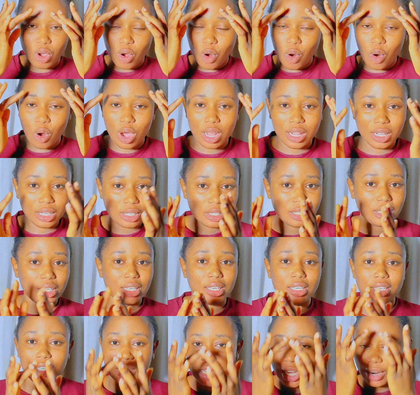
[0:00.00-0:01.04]
oily
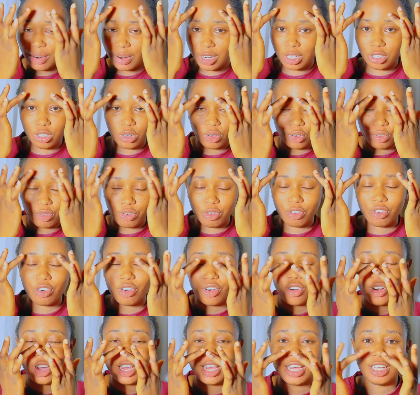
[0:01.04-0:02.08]
skin around your
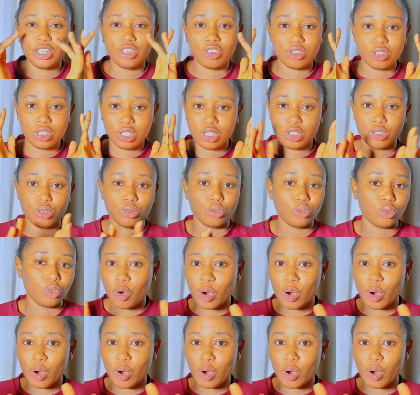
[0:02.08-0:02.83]
forehead, your T-zone,